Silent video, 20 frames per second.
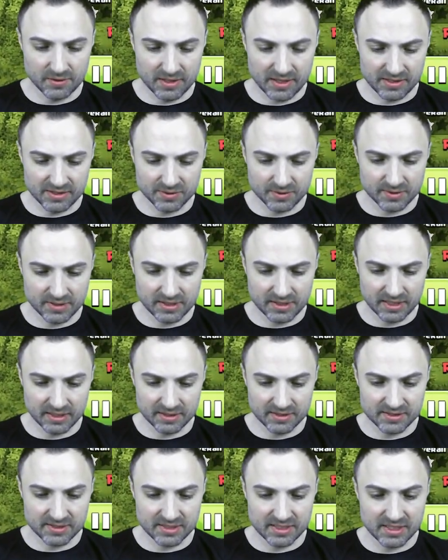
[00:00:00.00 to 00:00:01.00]
As you can kind
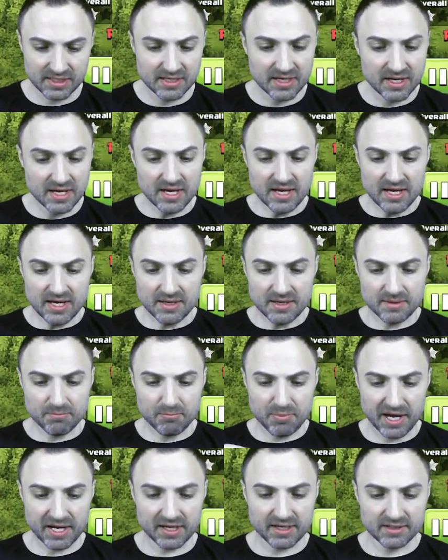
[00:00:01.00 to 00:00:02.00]
of see,
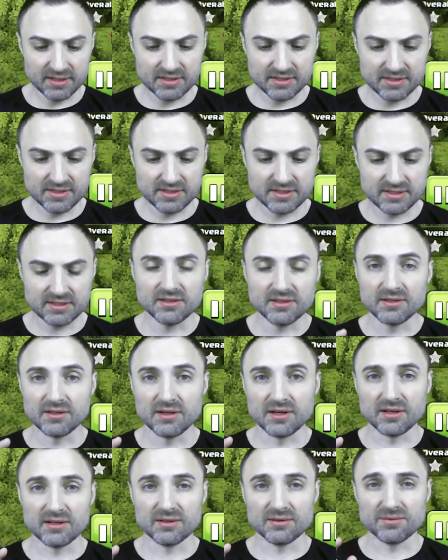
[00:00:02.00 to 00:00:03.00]
P.E.K.K.A.s still
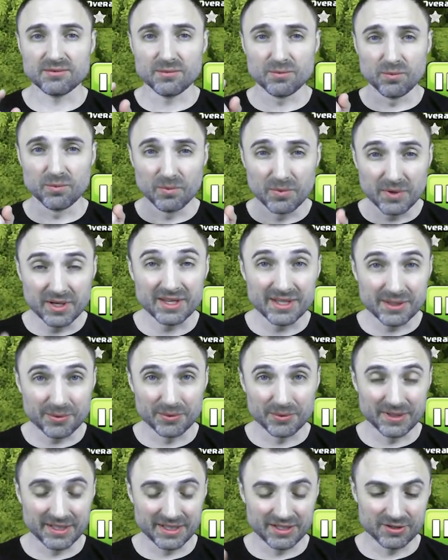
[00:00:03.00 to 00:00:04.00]
are really,
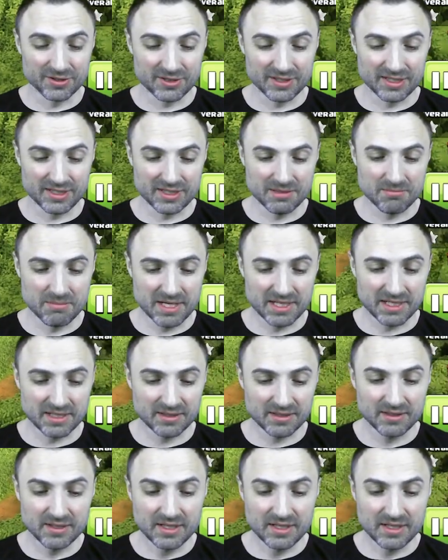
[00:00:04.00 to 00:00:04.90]
really good in the meta,